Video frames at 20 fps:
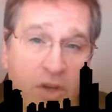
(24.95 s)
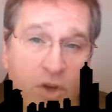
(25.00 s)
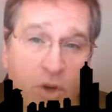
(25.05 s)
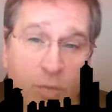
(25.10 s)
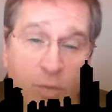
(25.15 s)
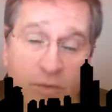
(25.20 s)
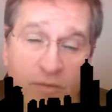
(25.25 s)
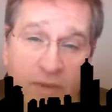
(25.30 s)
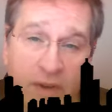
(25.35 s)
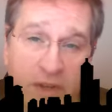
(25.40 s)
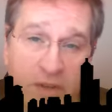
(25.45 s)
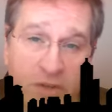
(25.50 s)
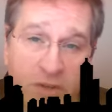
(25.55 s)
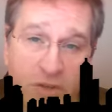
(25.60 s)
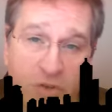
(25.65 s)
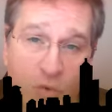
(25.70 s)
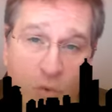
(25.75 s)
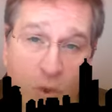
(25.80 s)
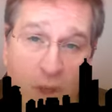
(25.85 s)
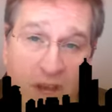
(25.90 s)
your
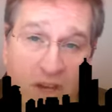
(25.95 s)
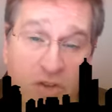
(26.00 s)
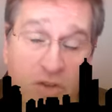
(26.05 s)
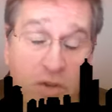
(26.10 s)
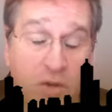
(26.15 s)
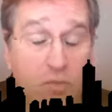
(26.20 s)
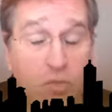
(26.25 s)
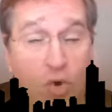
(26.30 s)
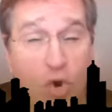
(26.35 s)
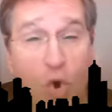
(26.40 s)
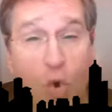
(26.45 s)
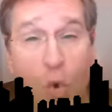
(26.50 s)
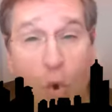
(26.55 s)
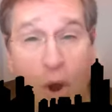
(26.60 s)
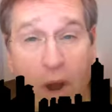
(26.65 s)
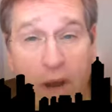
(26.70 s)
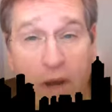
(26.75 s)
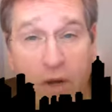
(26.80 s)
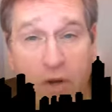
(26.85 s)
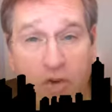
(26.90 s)
professors will actually
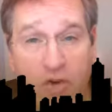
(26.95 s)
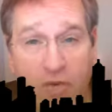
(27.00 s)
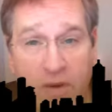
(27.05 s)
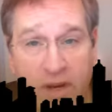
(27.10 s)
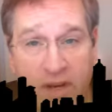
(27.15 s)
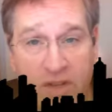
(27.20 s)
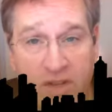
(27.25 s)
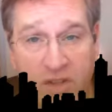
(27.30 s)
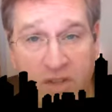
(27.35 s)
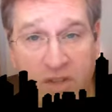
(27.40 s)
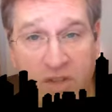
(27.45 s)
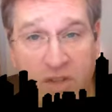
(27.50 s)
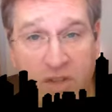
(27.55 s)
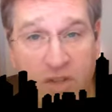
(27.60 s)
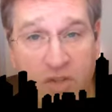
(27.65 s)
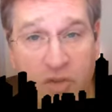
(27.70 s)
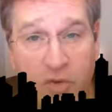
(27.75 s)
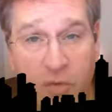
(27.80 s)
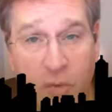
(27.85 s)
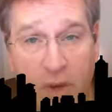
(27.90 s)
require
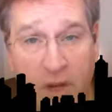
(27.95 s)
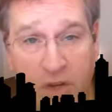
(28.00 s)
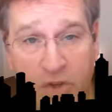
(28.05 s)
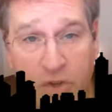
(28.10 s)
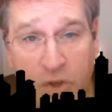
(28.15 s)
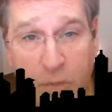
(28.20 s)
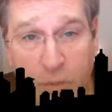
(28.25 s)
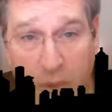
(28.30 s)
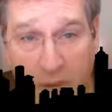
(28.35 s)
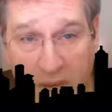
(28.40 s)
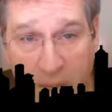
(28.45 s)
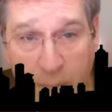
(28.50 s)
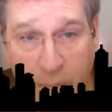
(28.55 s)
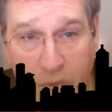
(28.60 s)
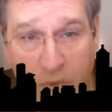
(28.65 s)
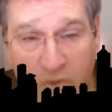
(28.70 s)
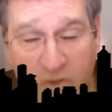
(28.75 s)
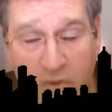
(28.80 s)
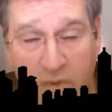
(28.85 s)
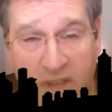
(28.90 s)
transitions throughout your
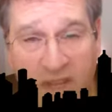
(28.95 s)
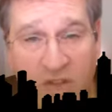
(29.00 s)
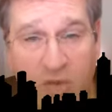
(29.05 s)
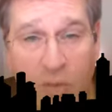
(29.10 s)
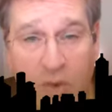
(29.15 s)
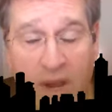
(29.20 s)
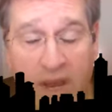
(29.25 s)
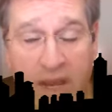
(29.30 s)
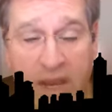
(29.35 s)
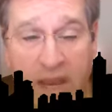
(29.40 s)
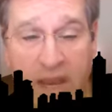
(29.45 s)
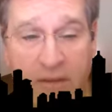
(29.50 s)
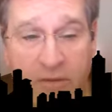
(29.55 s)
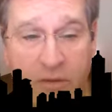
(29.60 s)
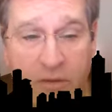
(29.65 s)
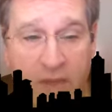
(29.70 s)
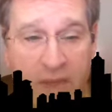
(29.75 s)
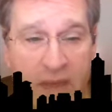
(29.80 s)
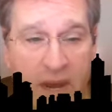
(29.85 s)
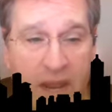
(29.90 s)
paper, so that's why I gave
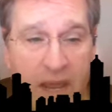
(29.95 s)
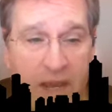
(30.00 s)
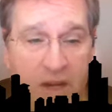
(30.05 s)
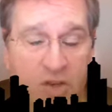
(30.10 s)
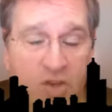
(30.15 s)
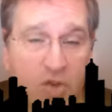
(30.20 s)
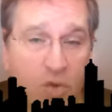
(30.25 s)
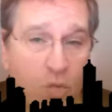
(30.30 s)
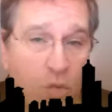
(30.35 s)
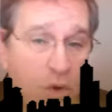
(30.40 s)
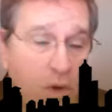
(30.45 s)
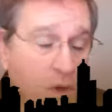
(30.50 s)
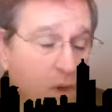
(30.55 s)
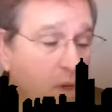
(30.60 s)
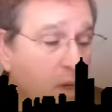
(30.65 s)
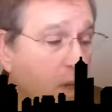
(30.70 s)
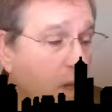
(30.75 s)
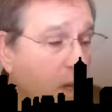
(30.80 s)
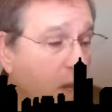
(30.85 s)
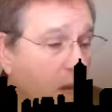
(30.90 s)
you that extra work.